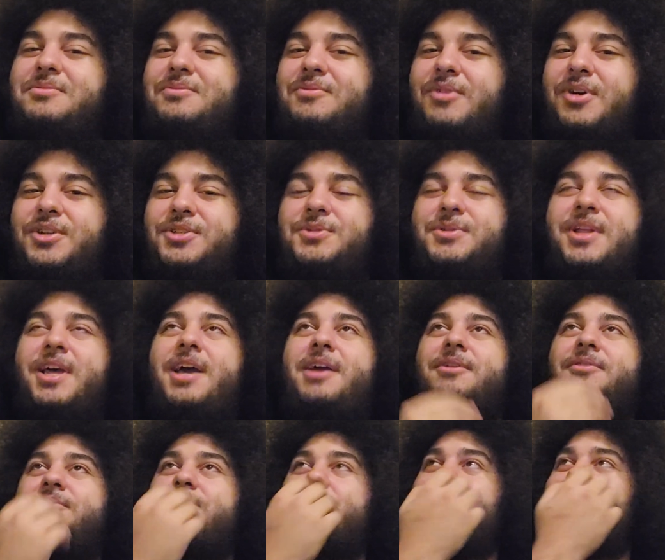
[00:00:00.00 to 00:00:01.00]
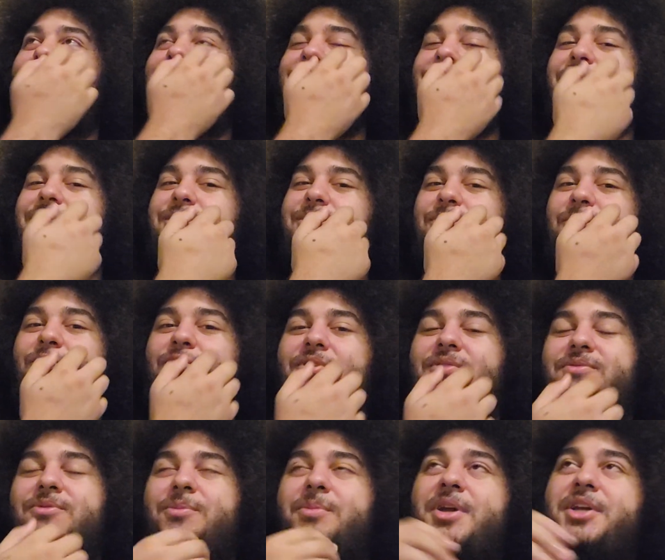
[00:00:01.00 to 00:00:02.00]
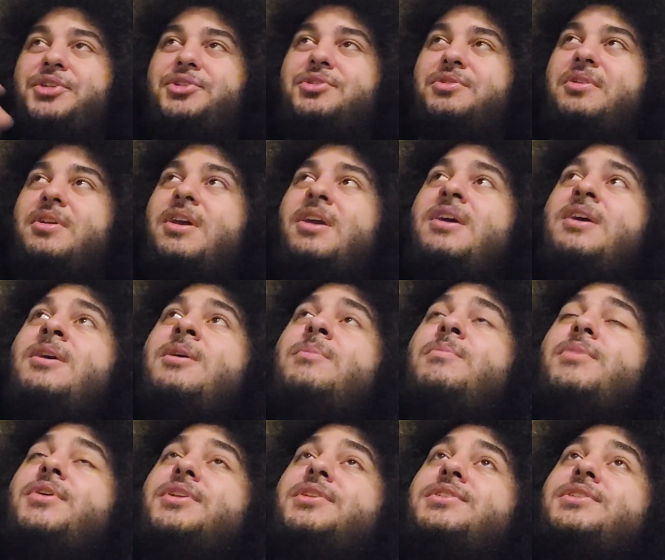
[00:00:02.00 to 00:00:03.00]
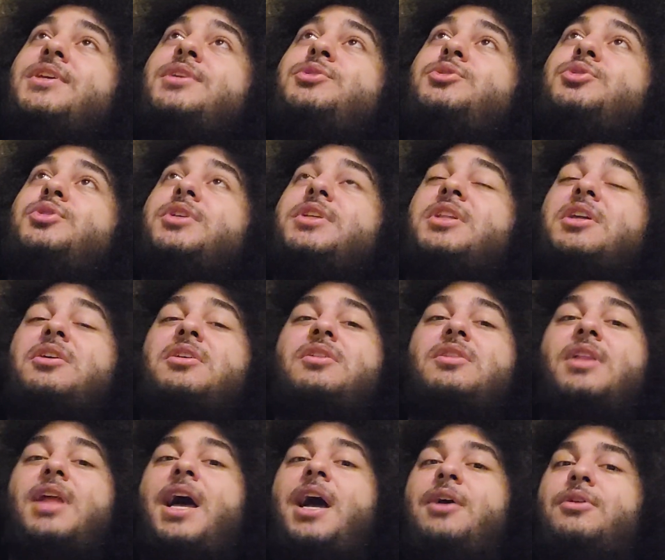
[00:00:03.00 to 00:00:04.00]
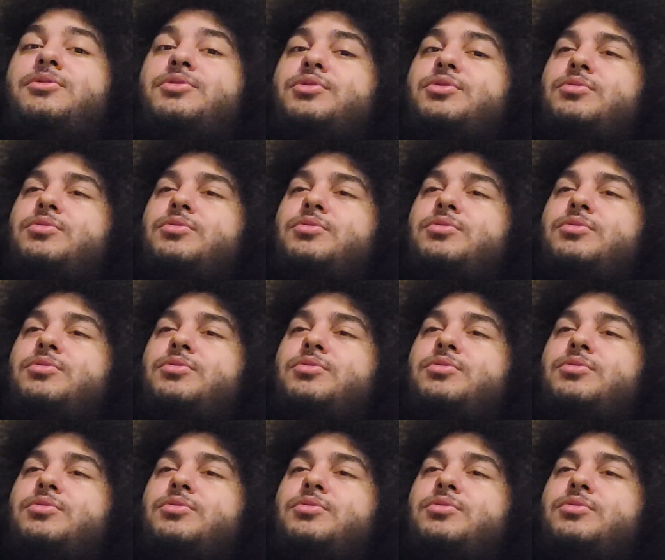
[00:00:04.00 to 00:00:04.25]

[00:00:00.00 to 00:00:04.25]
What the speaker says: Watch that if you want to get some more information. But essentially, the clouds